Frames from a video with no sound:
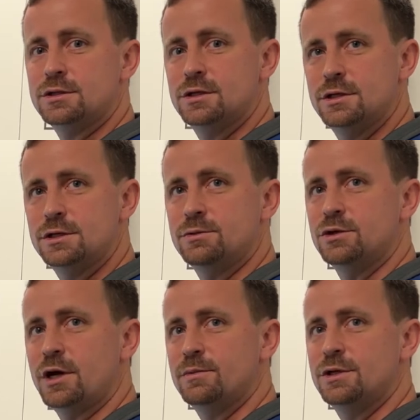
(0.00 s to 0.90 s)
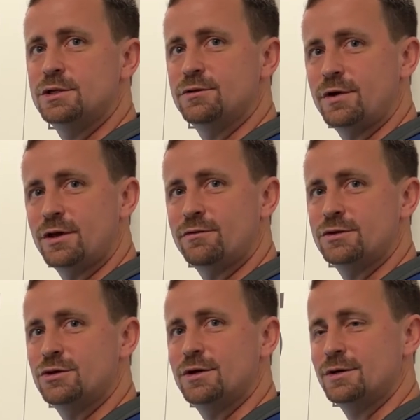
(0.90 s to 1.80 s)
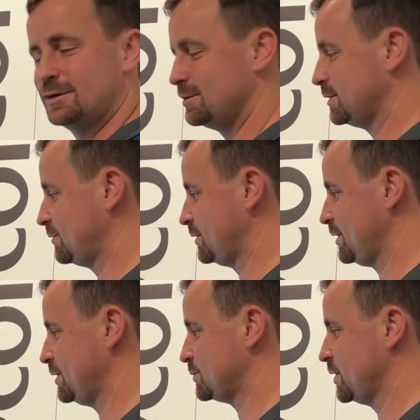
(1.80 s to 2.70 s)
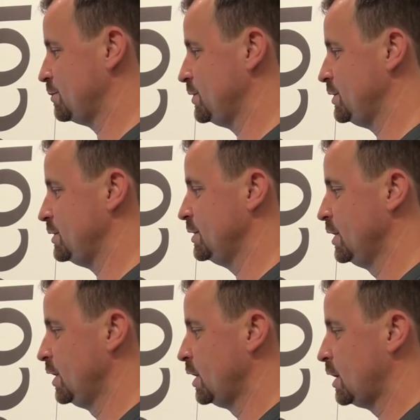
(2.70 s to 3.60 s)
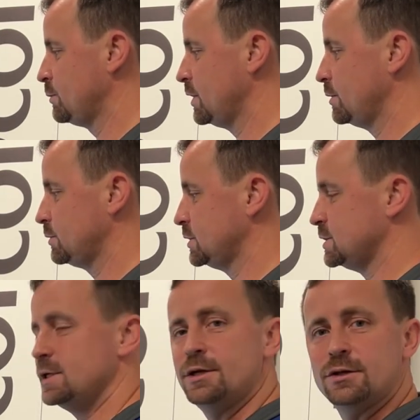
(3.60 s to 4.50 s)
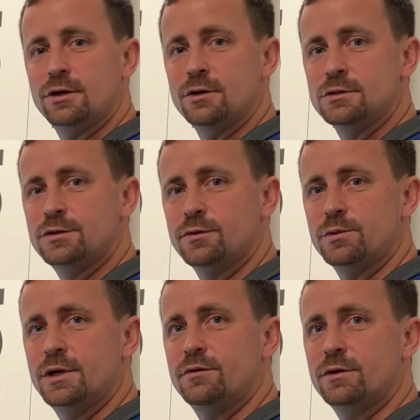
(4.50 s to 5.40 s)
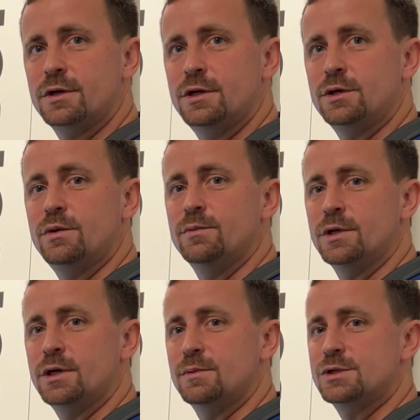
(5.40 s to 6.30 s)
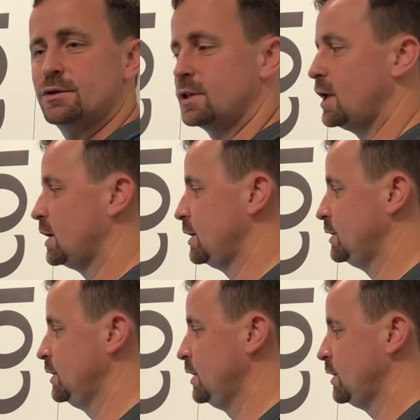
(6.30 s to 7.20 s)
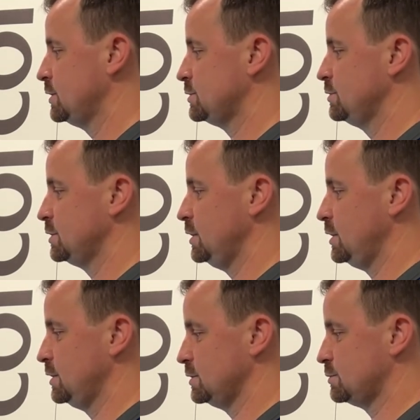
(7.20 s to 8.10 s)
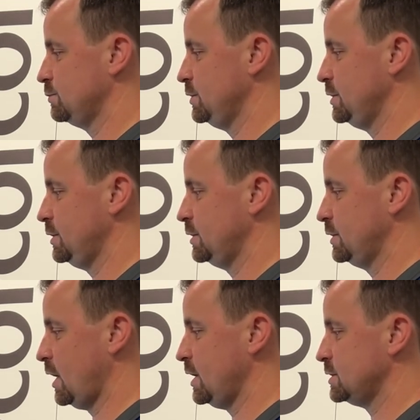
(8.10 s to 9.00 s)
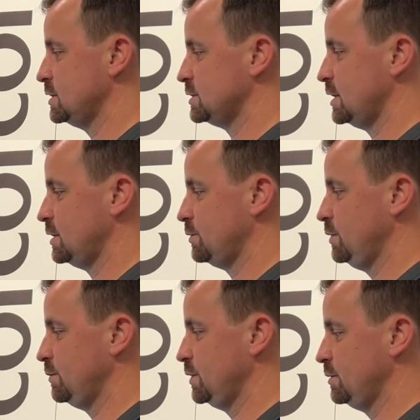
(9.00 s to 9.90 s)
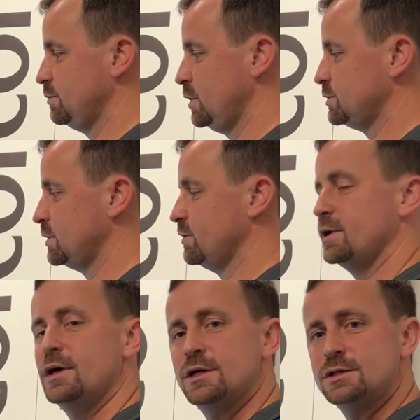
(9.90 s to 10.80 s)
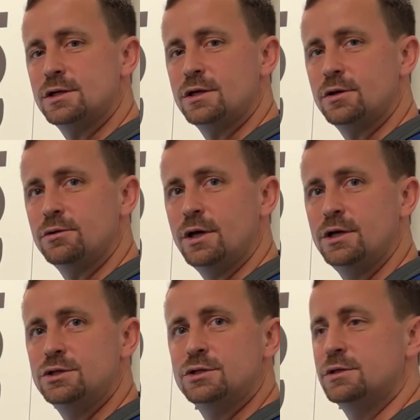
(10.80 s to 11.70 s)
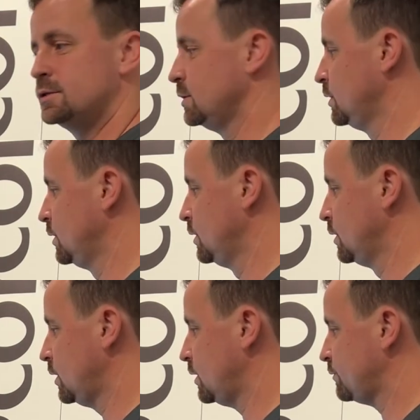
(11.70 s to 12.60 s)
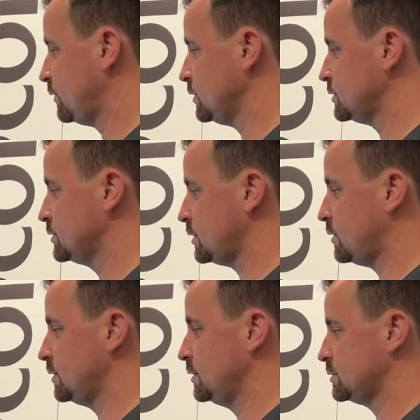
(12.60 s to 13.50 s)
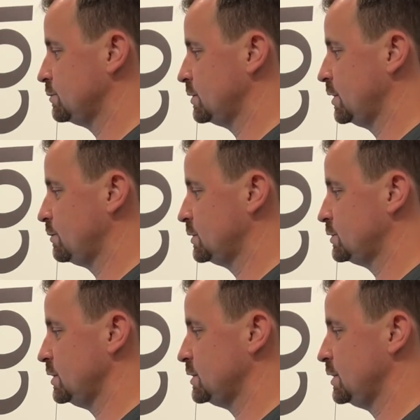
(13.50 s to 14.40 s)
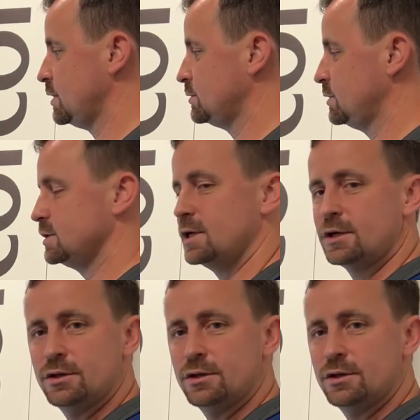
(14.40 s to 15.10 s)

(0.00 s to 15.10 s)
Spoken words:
this, we dropped this, it fell off a truck, whatever the case may be. And we're able to set alerts for whenever any equipment comes online. And as soon as it does, we can access that equipment. Most of it has location functions on it, so we're able to trace it down to an exact